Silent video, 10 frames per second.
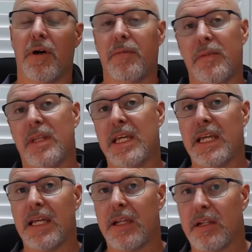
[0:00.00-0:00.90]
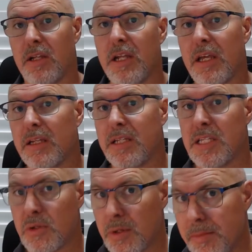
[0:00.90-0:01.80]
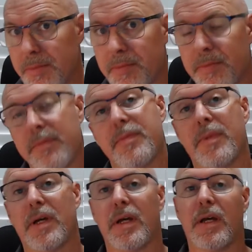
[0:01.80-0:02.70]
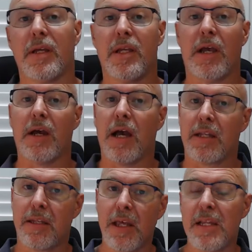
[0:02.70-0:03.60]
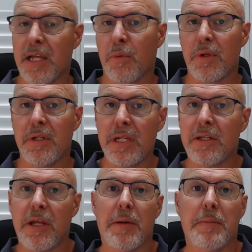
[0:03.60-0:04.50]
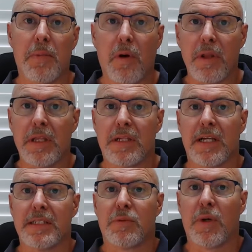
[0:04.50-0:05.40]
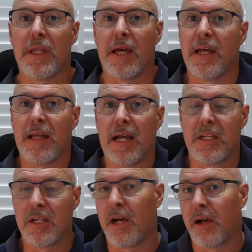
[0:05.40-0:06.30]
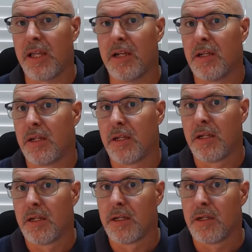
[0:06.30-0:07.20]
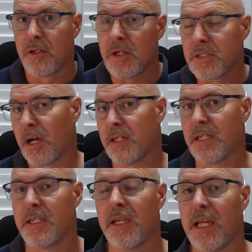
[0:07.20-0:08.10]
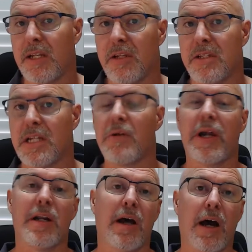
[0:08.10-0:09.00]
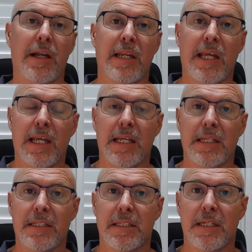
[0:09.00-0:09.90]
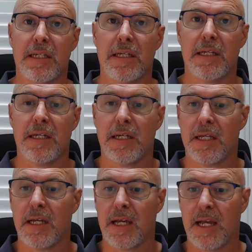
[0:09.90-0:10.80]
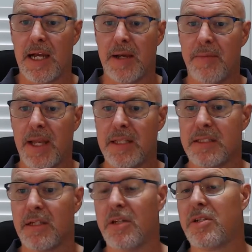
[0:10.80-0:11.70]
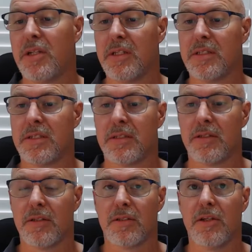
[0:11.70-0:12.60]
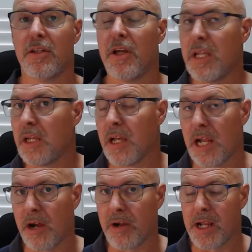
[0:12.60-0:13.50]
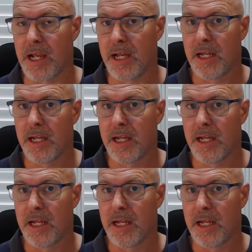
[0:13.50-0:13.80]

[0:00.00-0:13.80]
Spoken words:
the learning continuum, a teacher would need to know more than just whether a child can use ICT to generate ideas and solutions to learning area